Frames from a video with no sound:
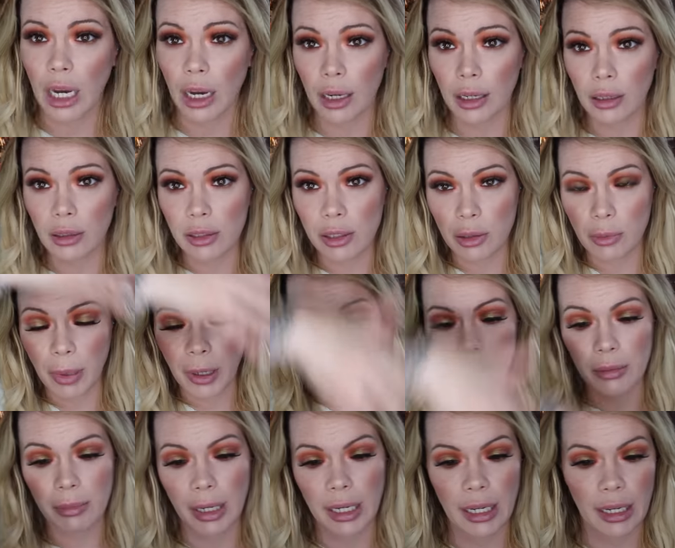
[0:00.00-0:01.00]
I also
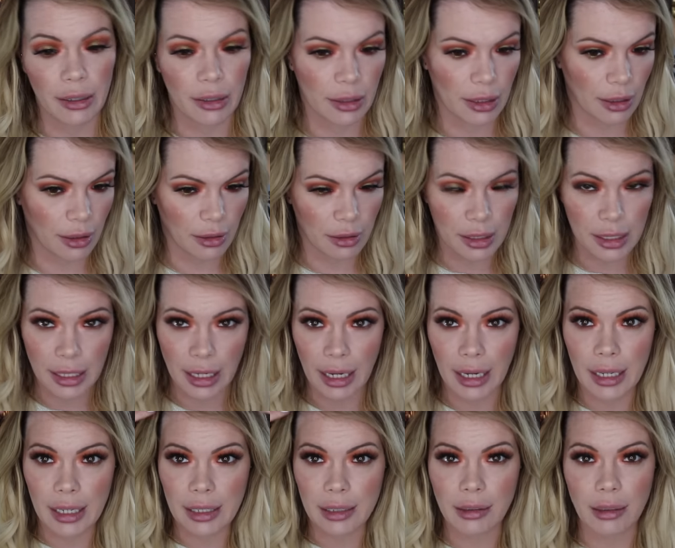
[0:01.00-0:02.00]
parted my hair on the other
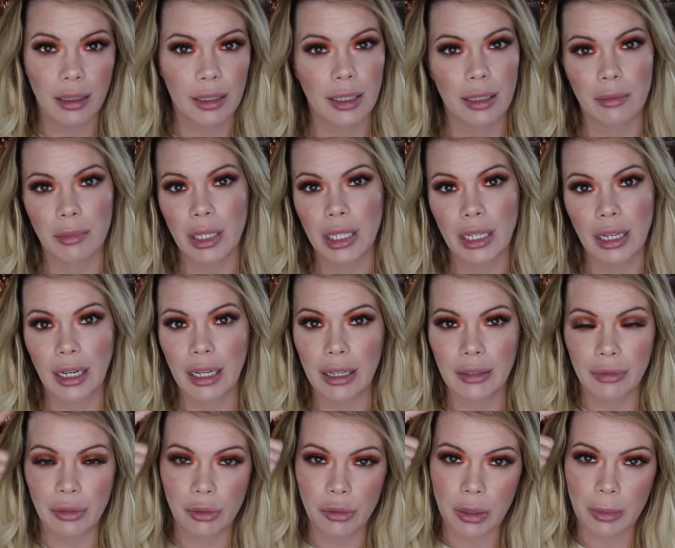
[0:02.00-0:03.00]
side. Lucky me, I
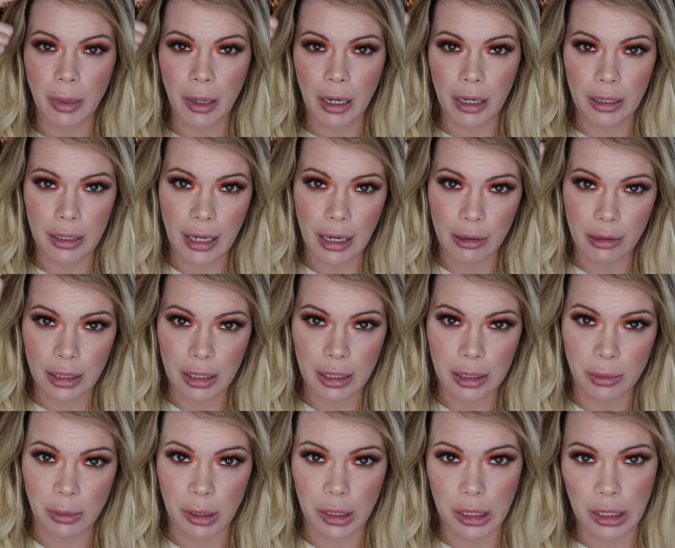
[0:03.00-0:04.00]
have three
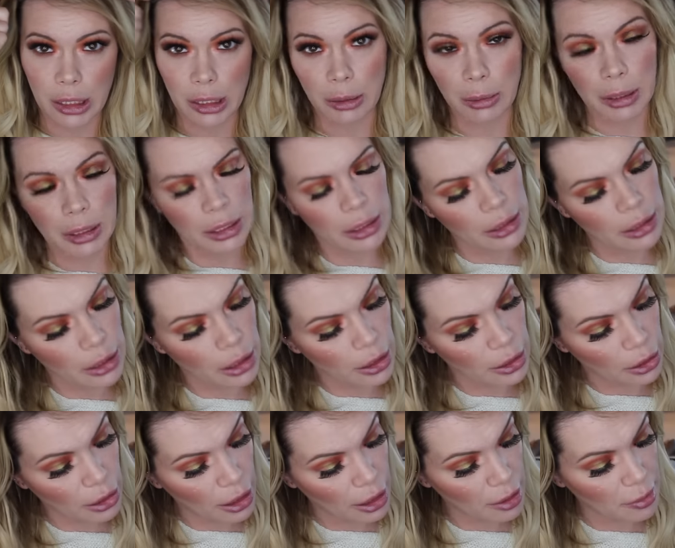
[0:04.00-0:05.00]
cowlicks, one here, one here, and
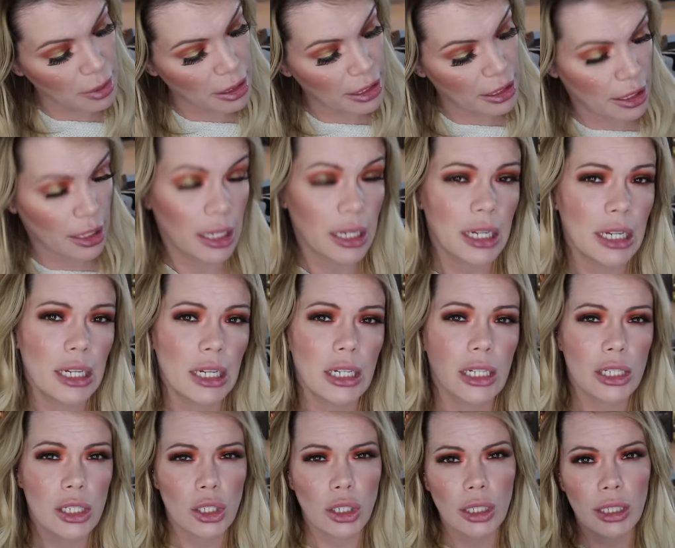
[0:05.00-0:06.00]
on the crown of my head.
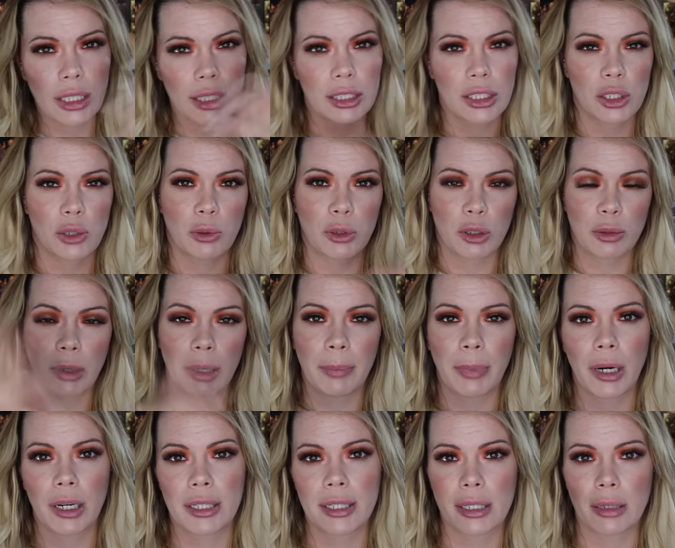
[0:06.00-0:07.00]
So I like to switch my
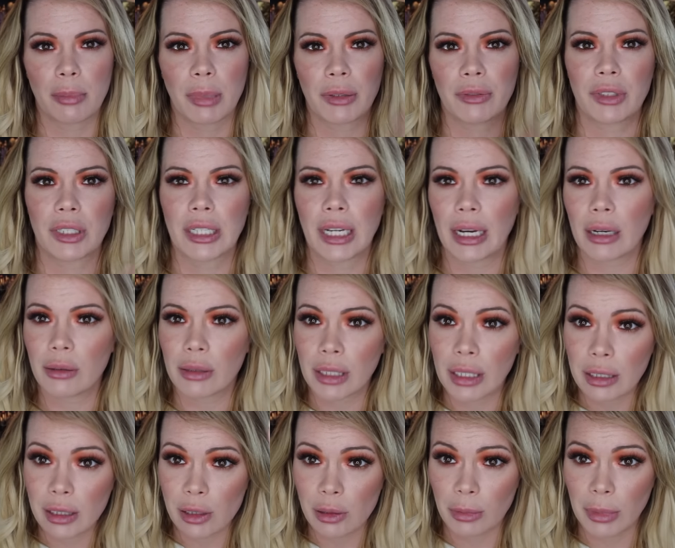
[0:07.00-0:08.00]
parts up every now and
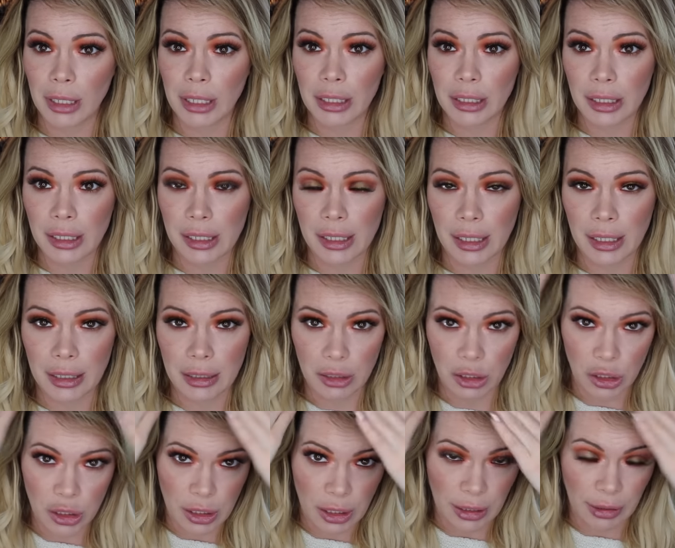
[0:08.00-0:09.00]
then so my hair doesn't get
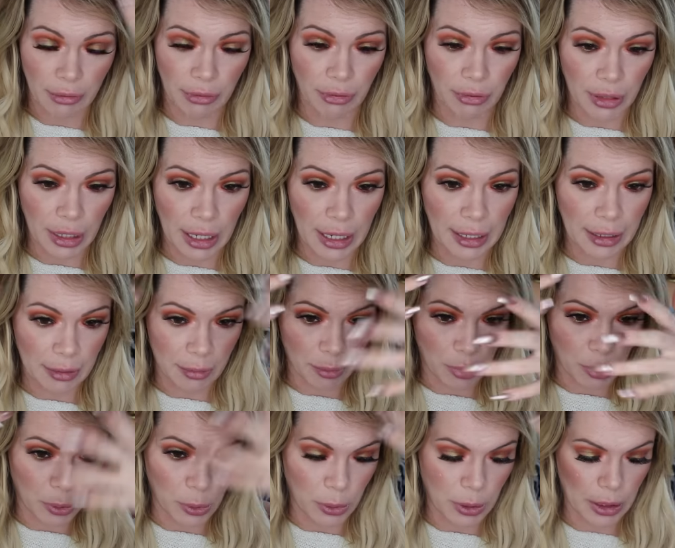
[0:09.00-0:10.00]
just like flat and
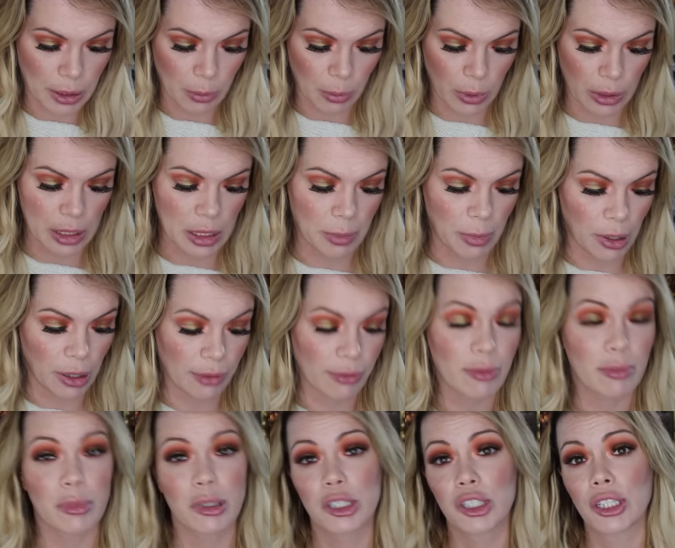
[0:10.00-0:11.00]
broken in one spot
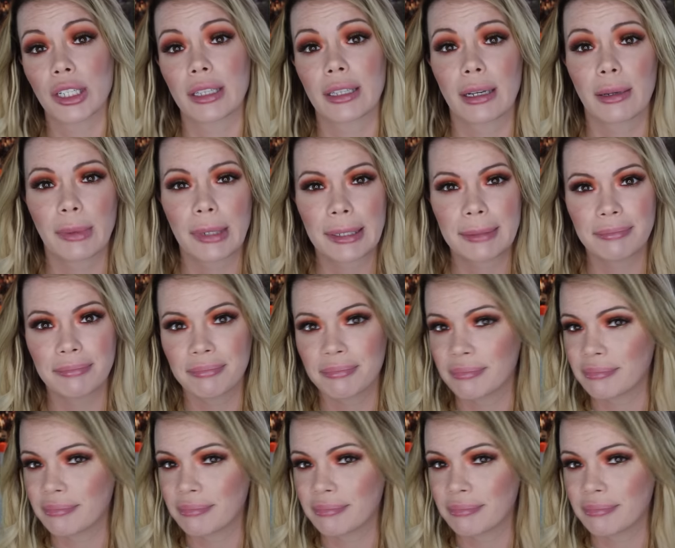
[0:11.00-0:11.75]
from brushing it that way